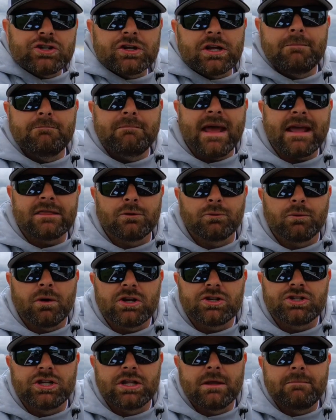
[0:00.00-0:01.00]
are gonna make the
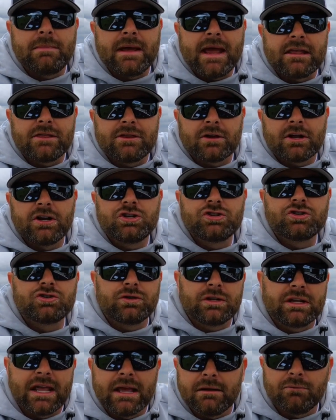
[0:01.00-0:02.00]
rush to the bank, they're gonna
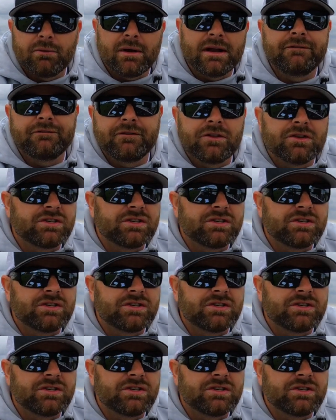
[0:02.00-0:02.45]
get ready for the